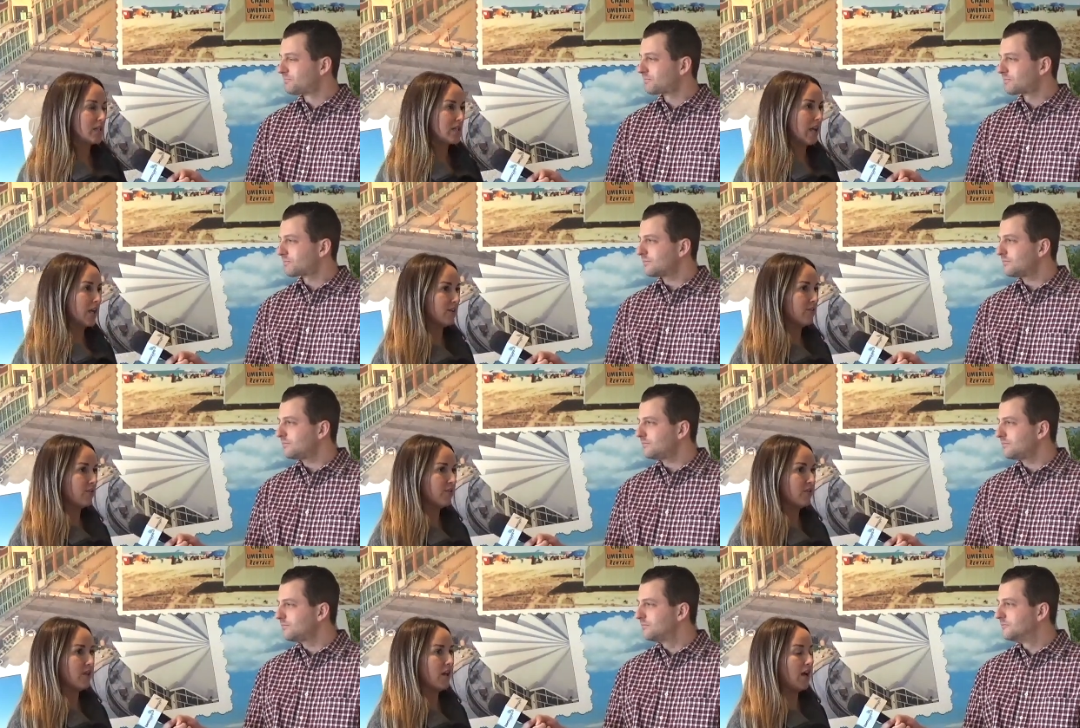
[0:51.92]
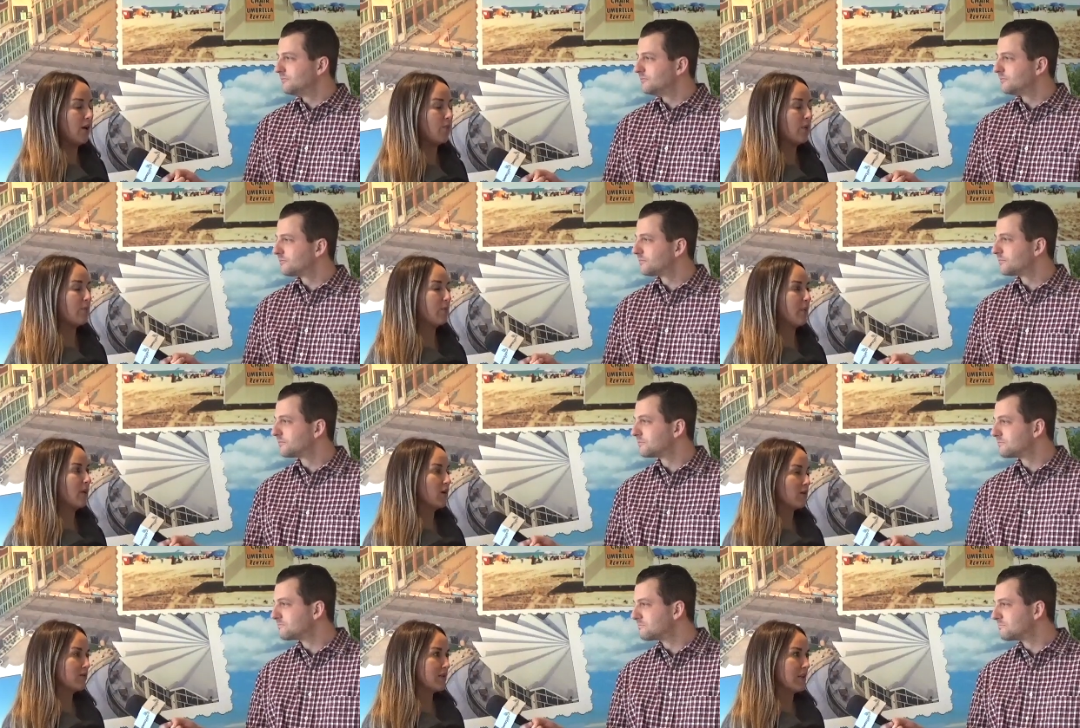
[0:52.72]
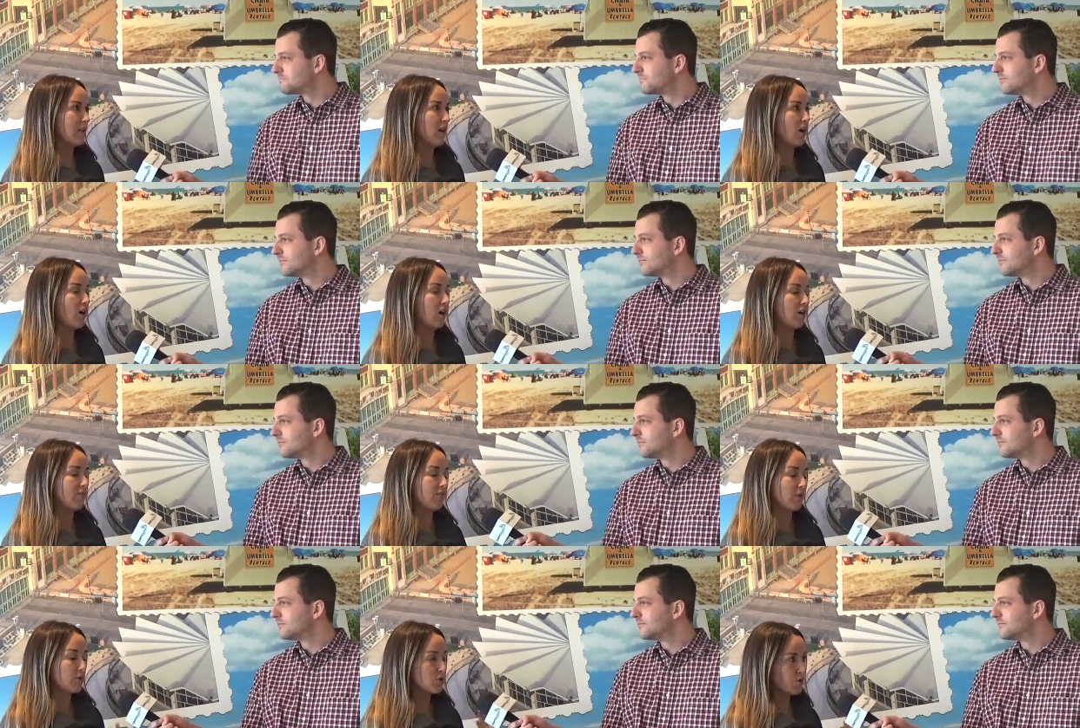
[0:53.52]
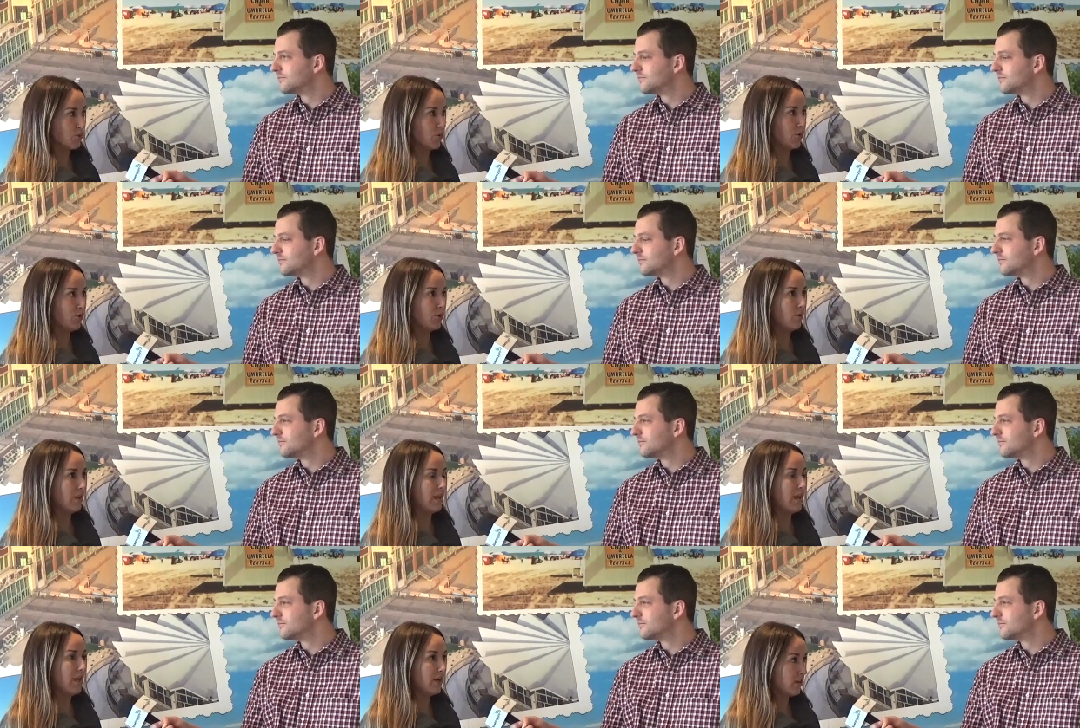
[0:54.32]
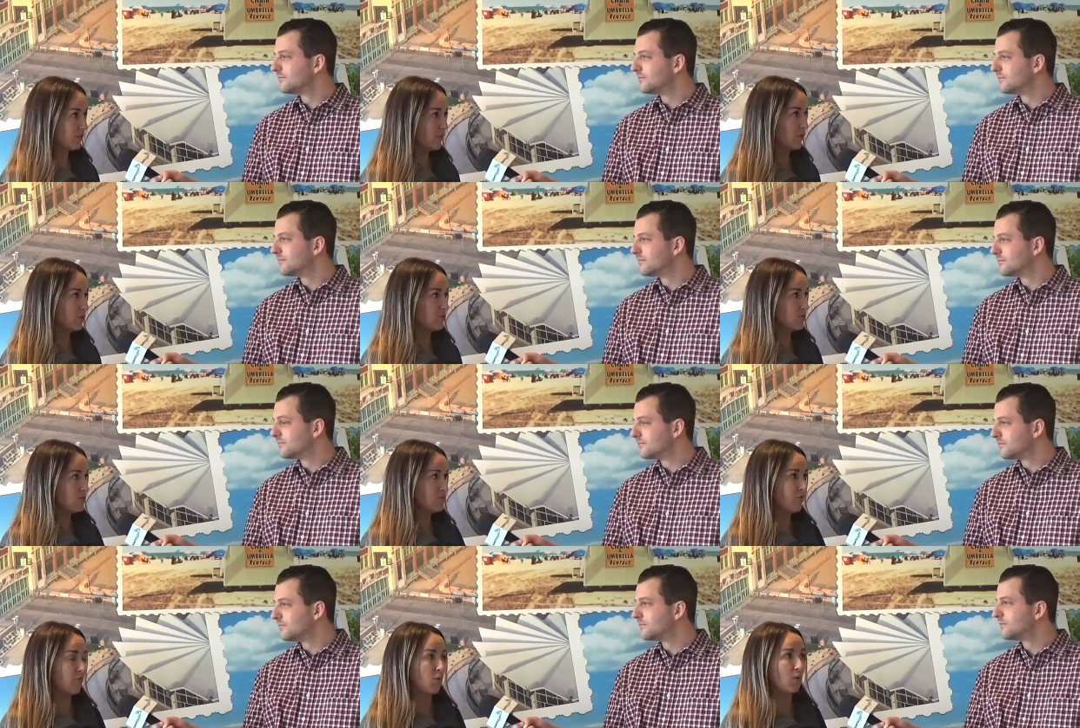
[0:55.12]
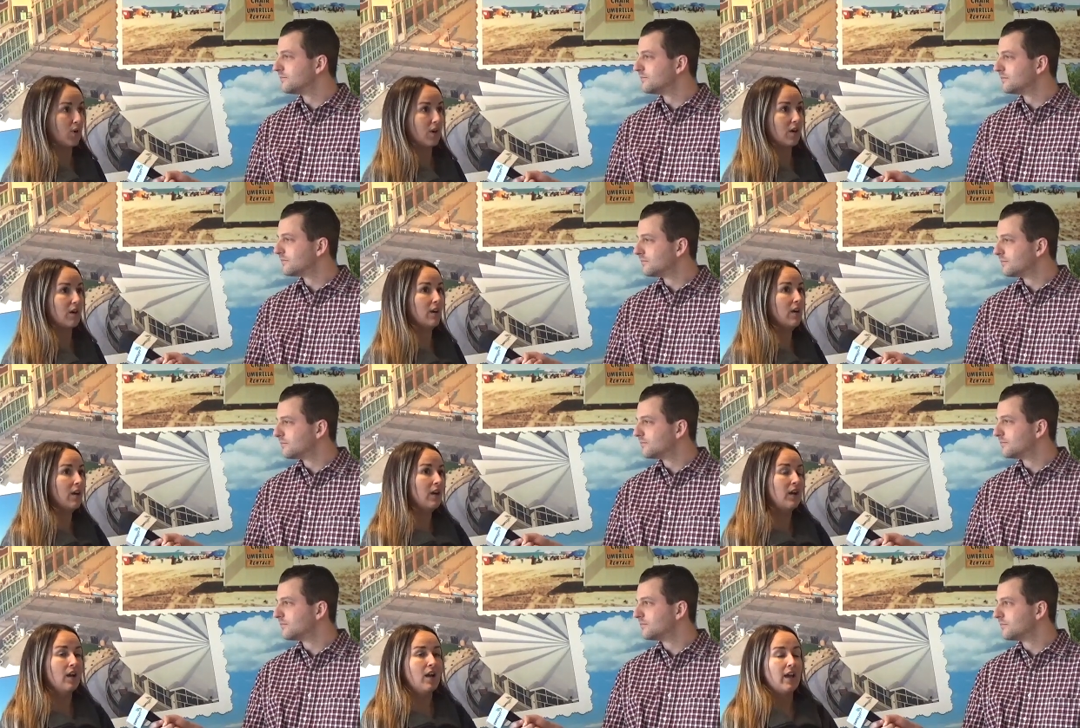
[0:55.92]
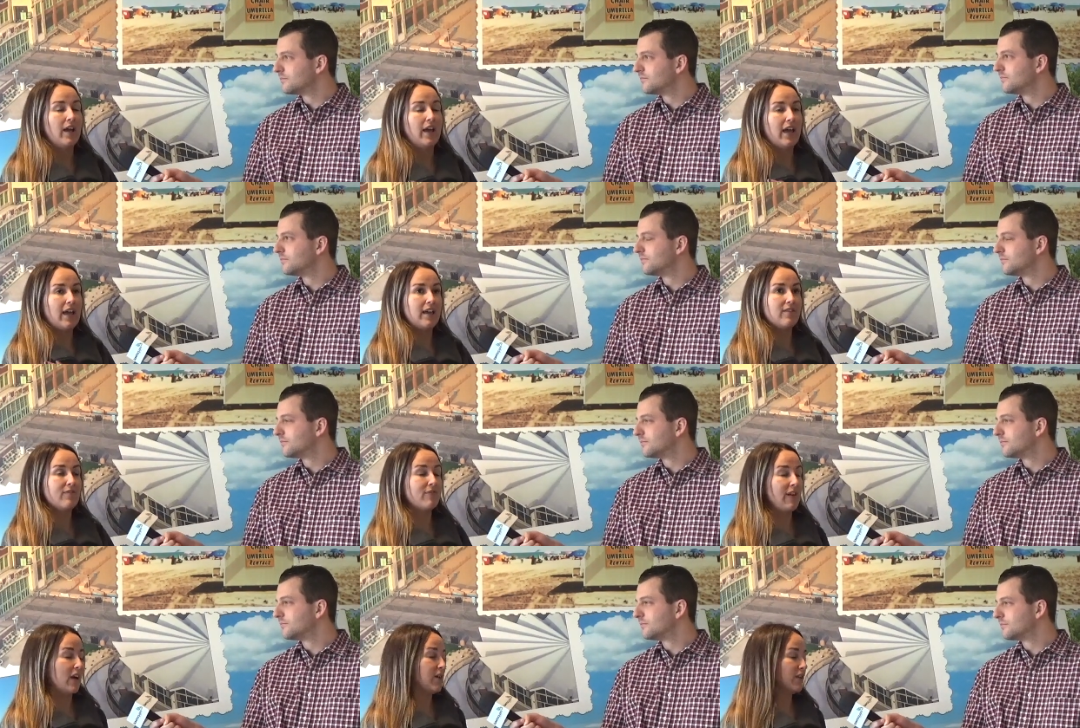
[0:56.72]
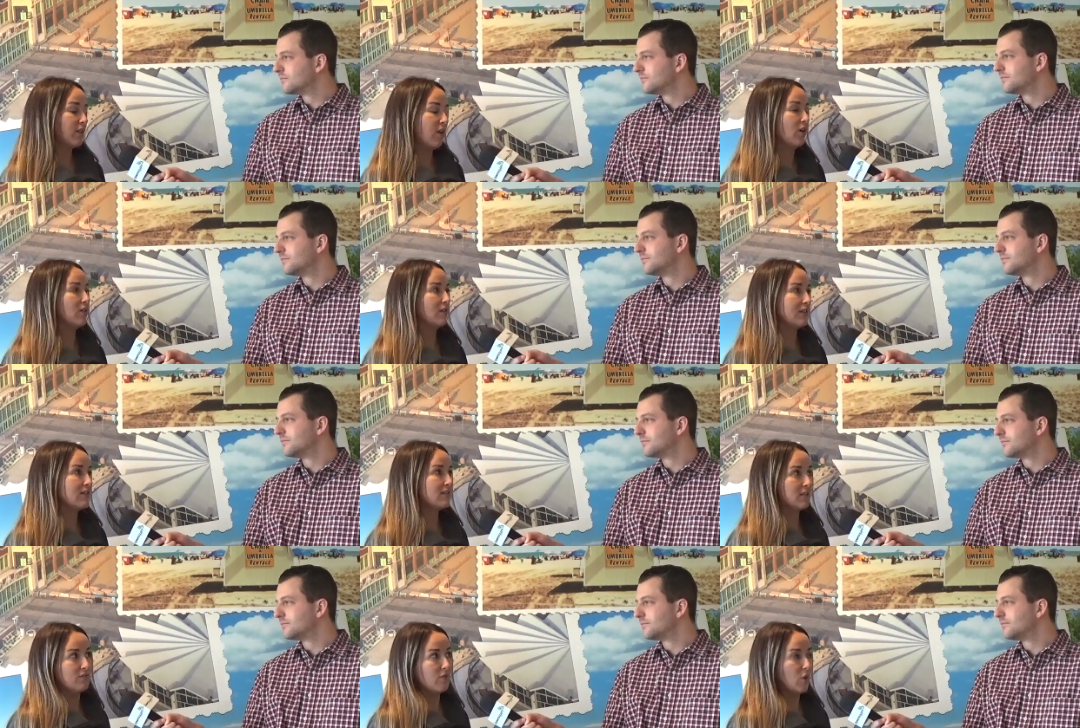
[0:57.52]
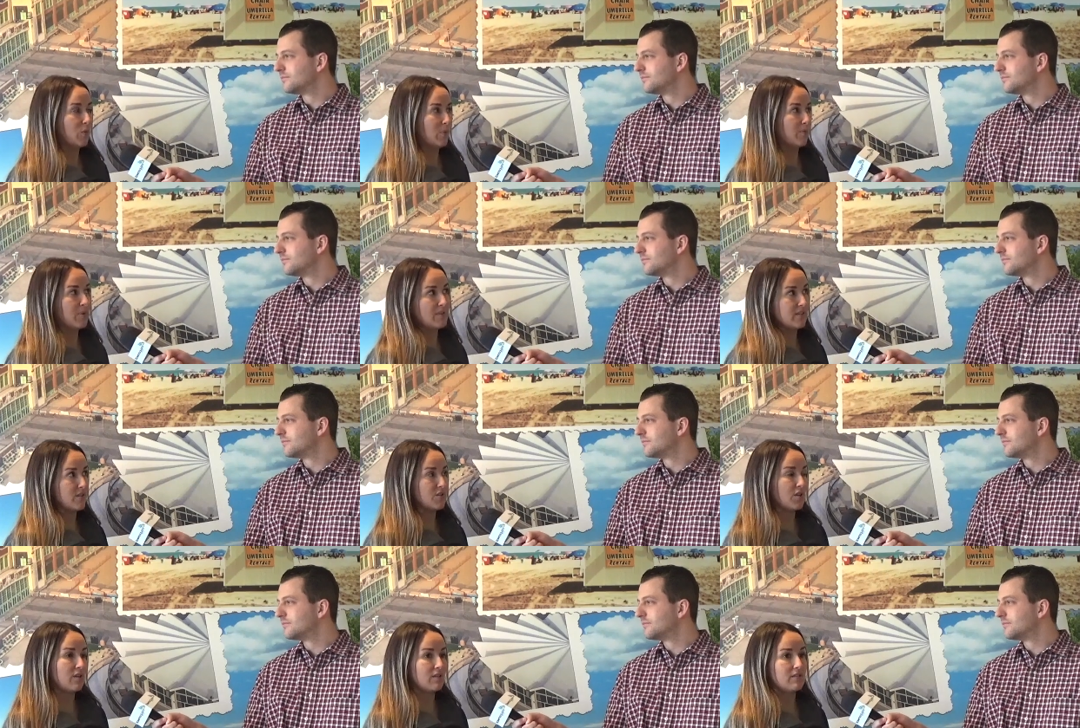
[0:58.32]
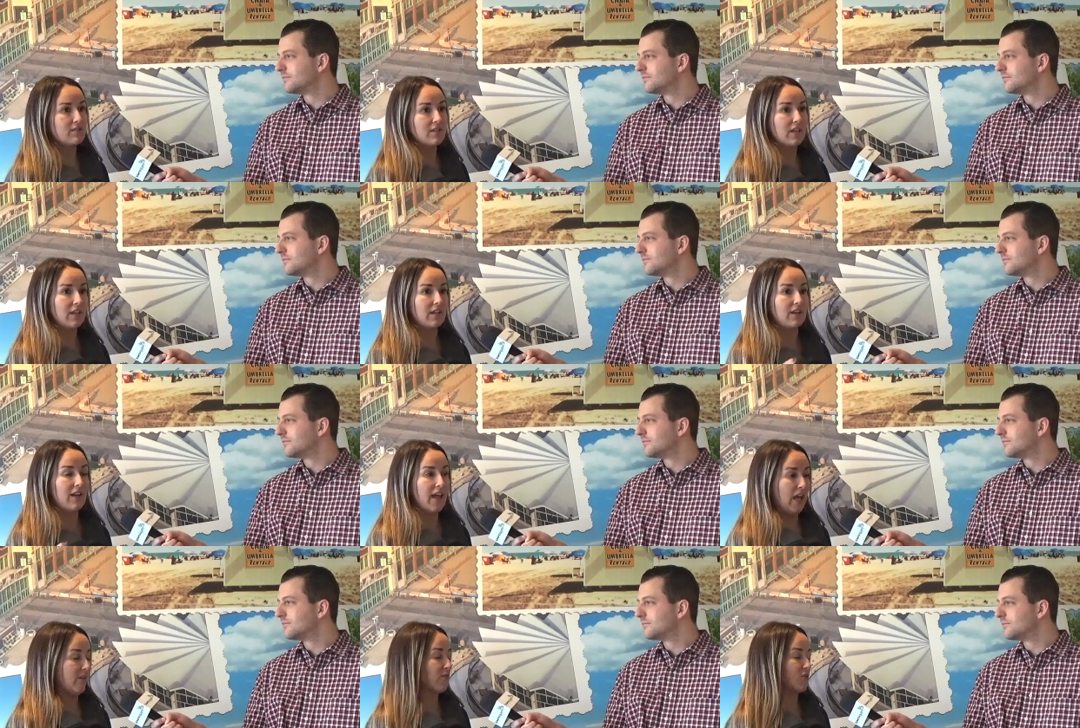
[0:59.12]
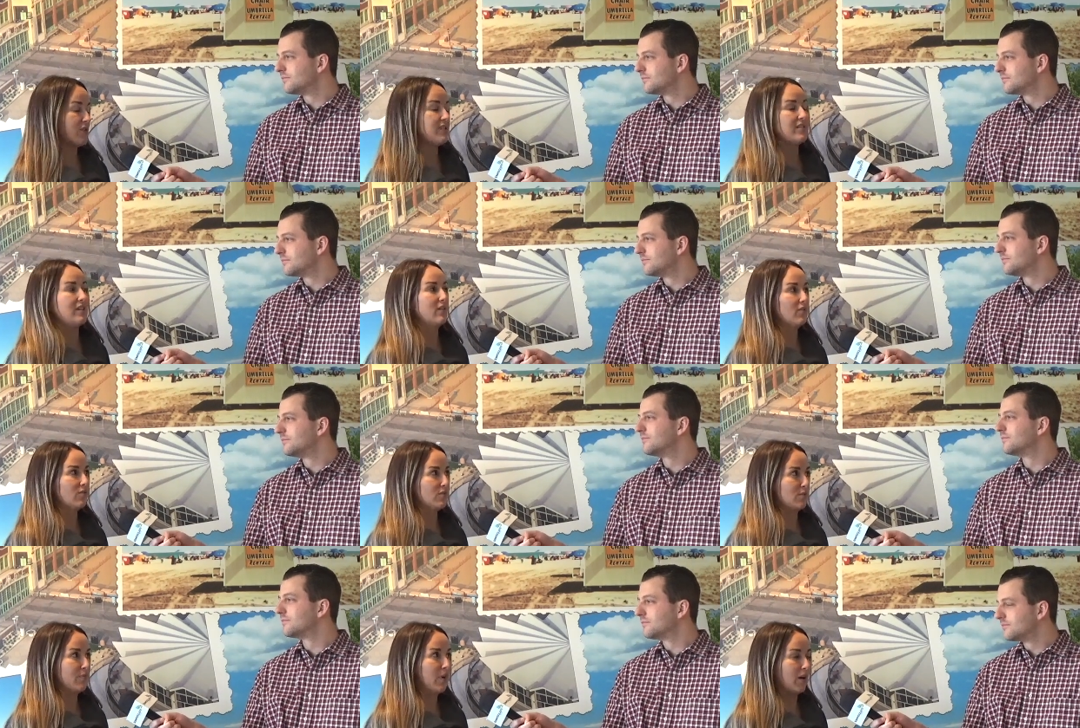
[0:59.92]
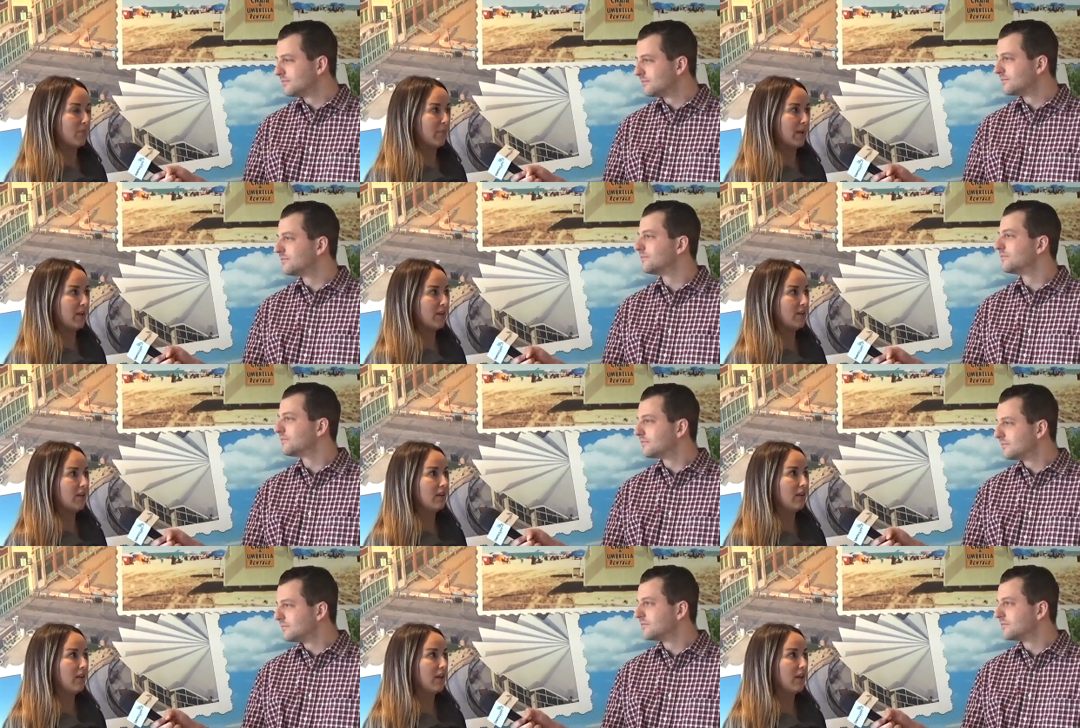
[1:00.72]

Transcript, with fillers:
Speaker 1: 10th, uh, we will be hosting our virtual interviews for a very long list of open positions in every single department